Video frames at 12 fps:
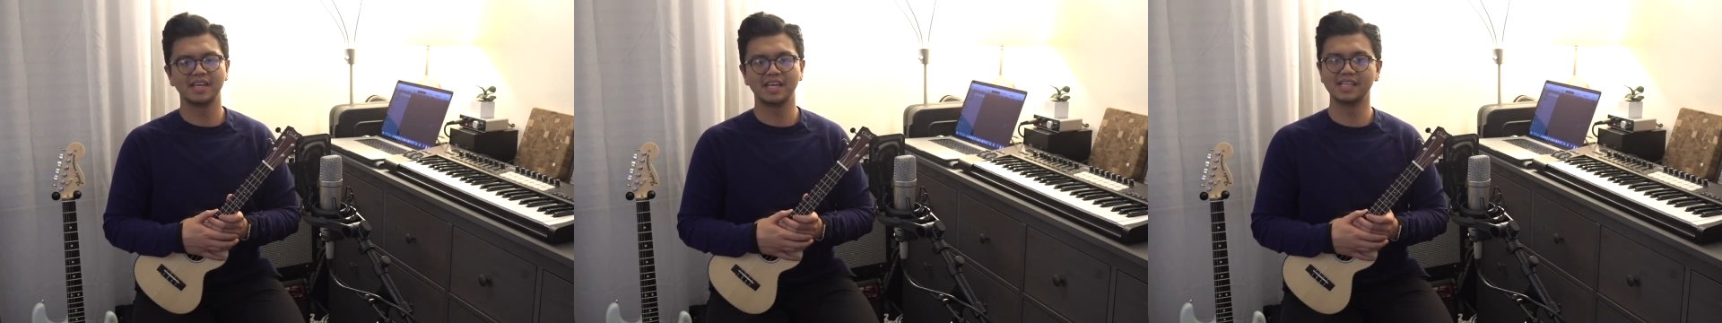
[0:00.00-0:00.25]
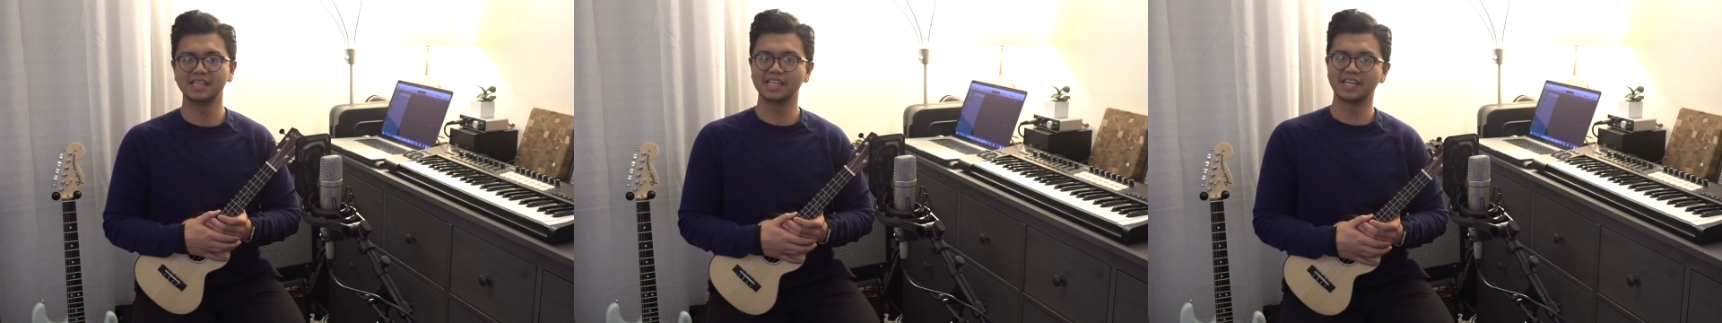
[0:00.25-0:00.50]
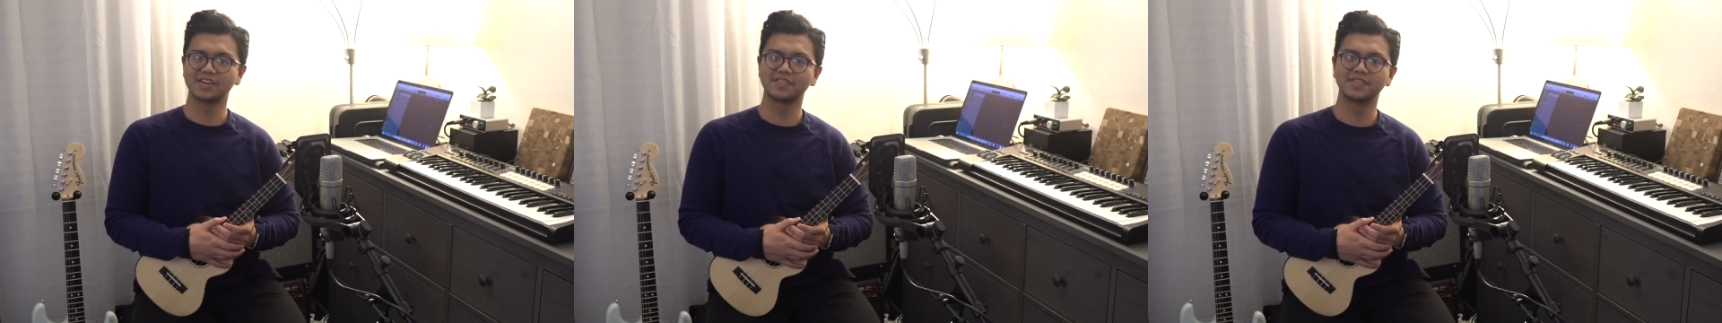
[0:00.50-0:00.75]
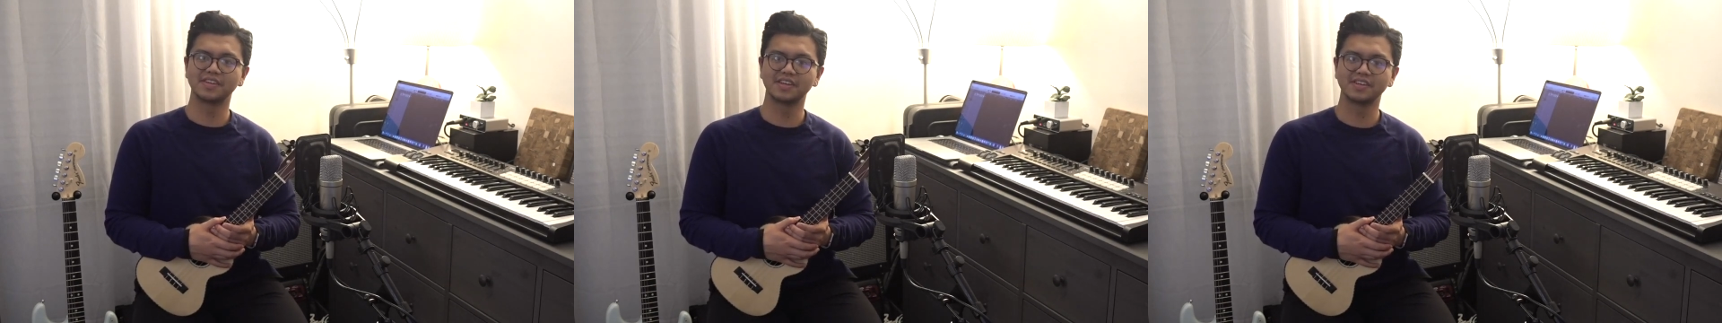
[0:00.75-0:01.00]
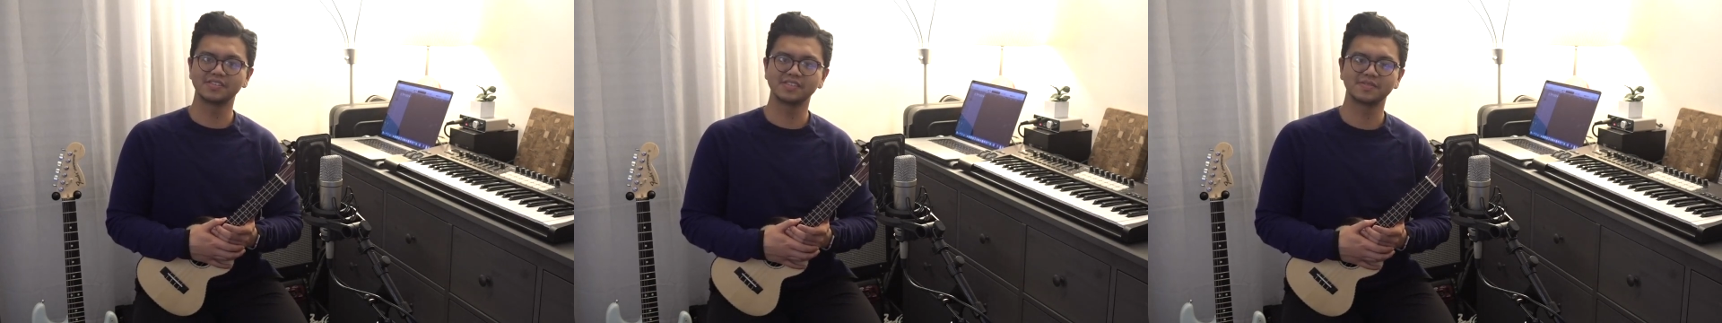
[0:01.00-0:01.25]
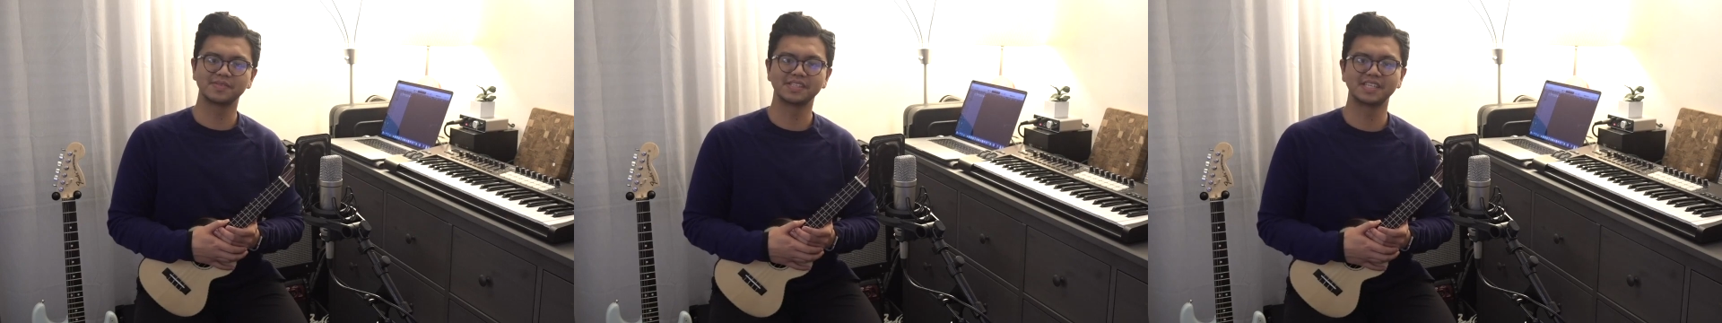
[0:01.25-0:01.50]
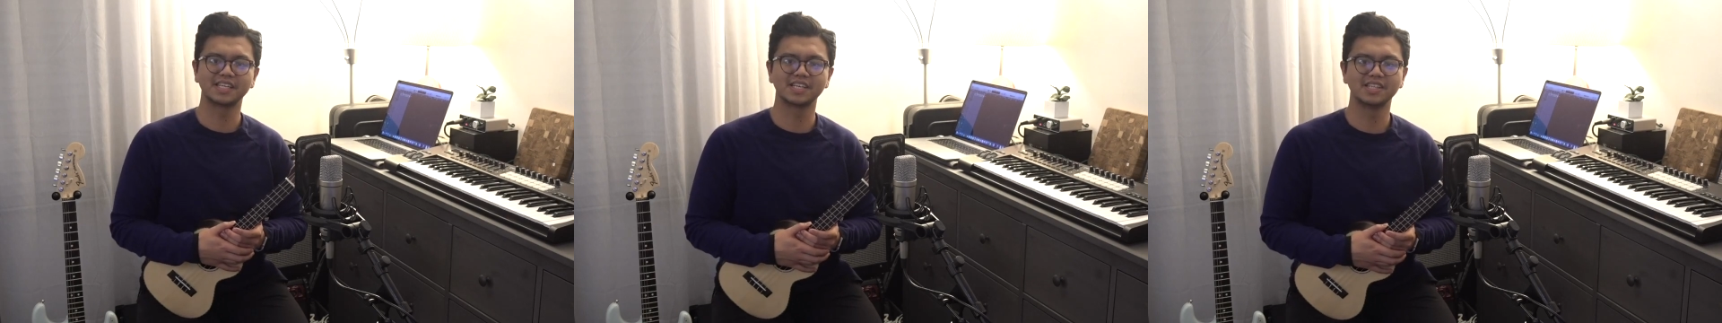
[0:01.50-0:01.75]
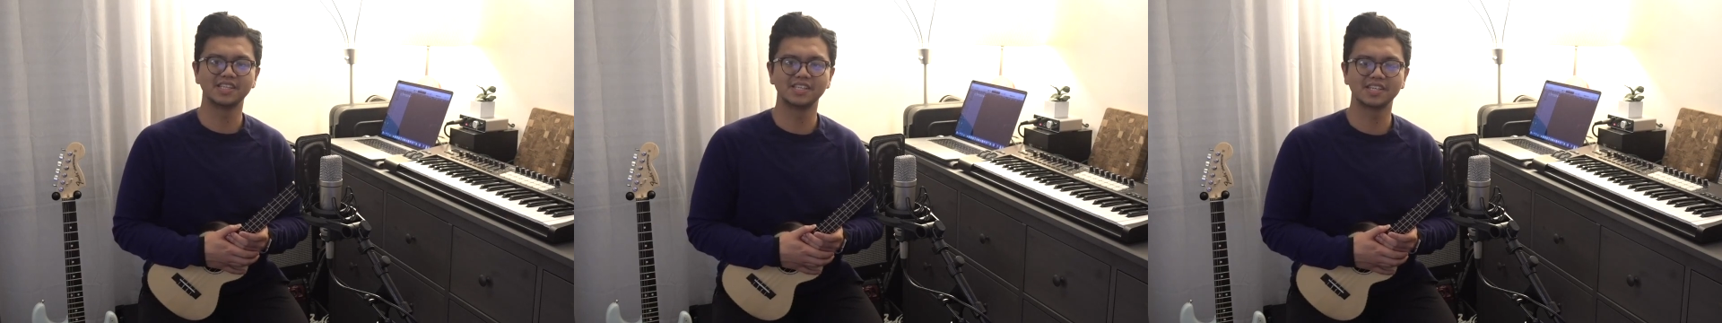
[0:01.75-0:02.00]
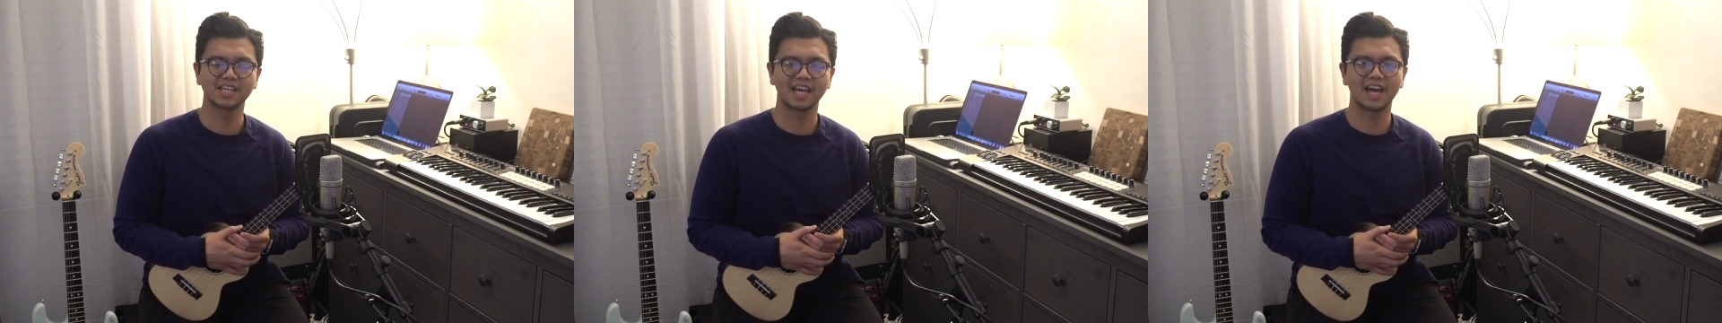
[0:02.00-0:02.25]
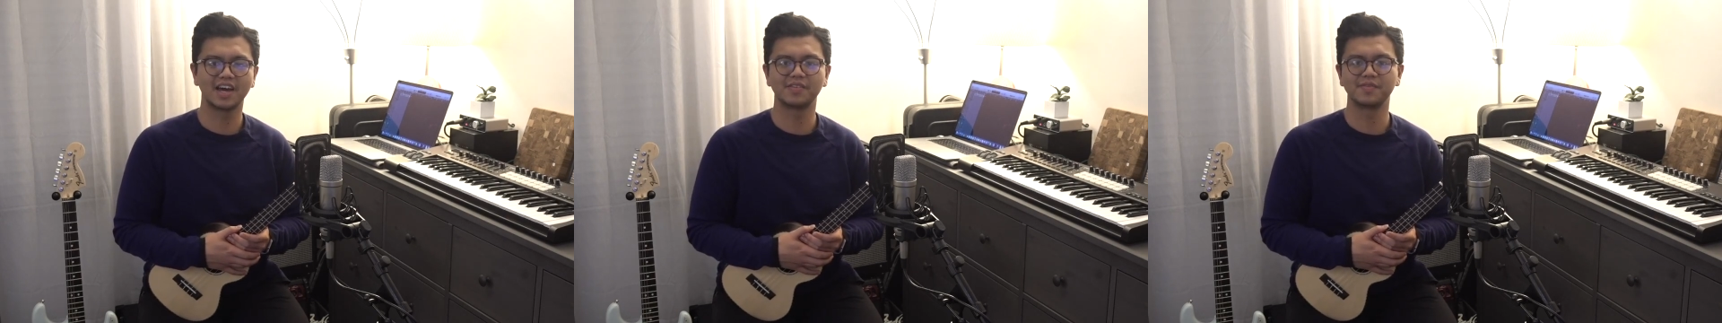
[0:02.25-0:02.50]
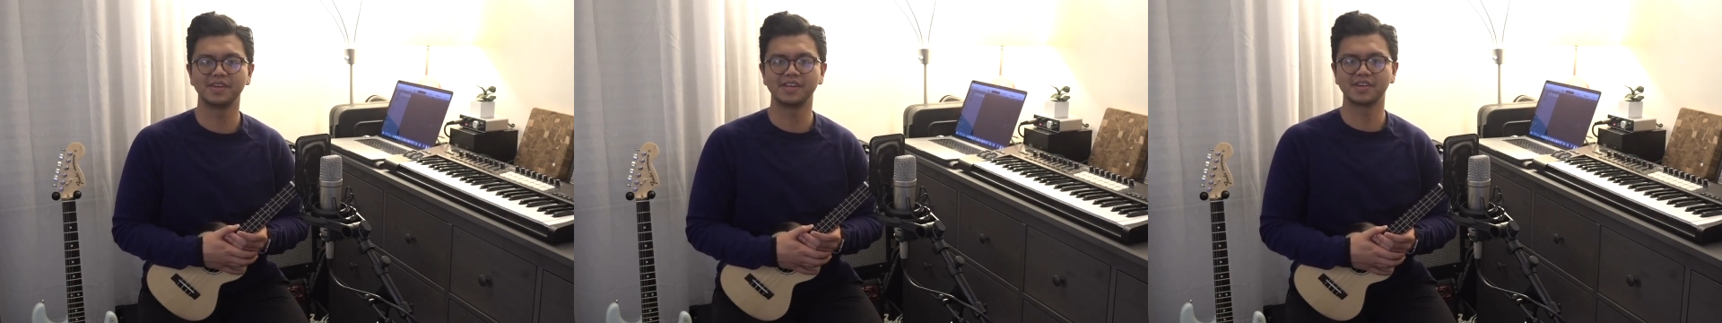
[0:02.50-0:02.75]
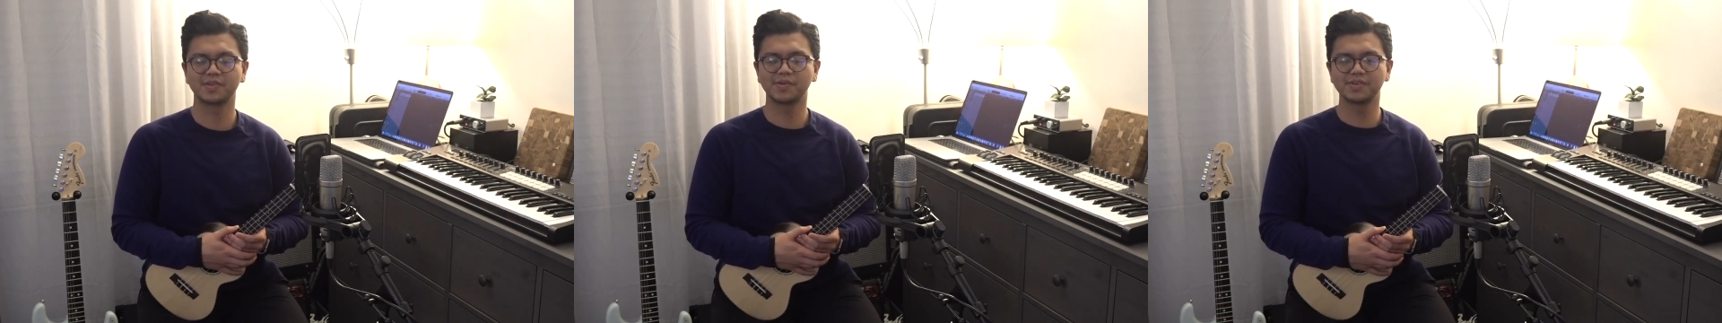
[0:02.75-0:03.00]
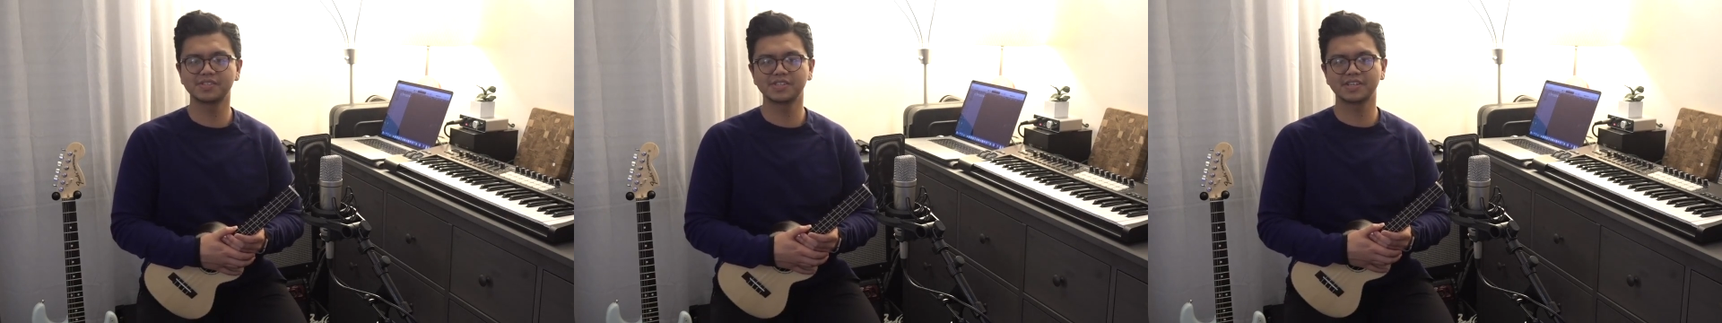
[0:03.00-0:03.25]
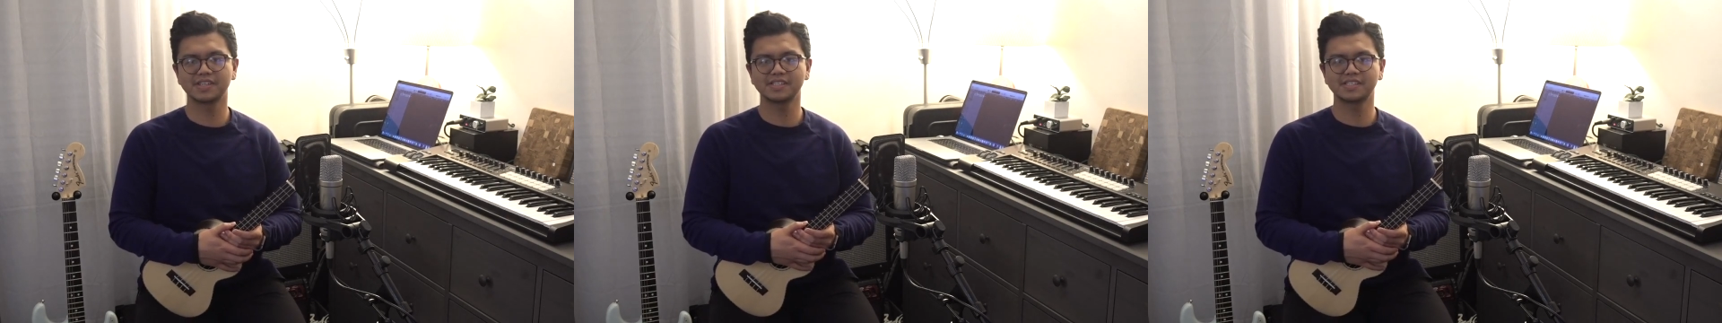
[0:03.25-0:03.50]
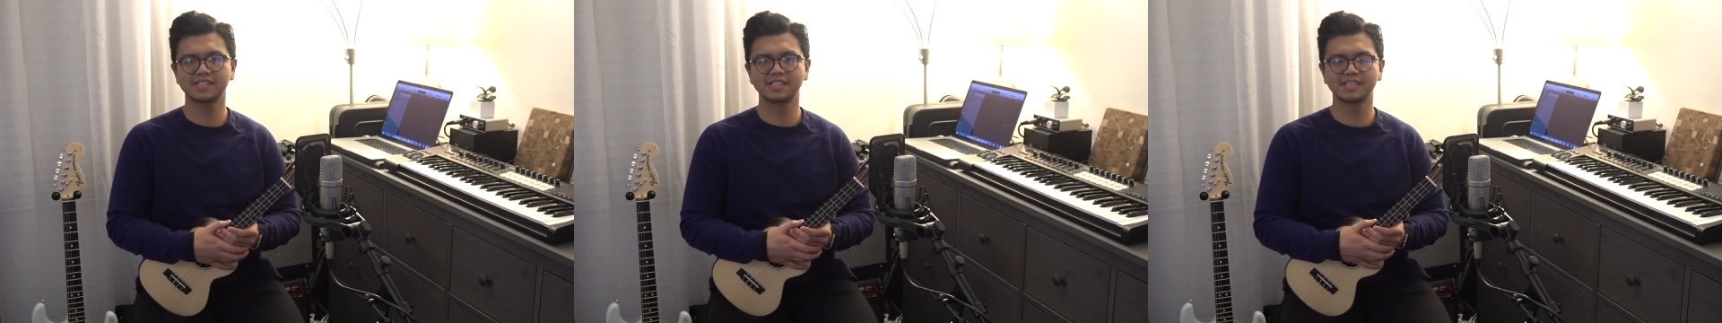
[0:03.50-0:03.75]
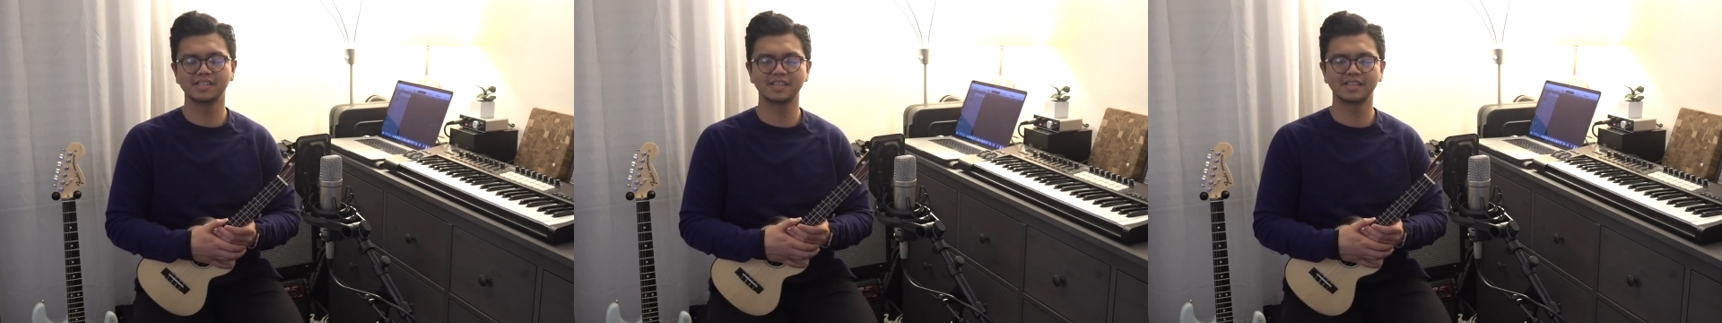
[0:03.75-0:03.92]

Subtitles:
In later videos, we'll take a look at reading chord charts,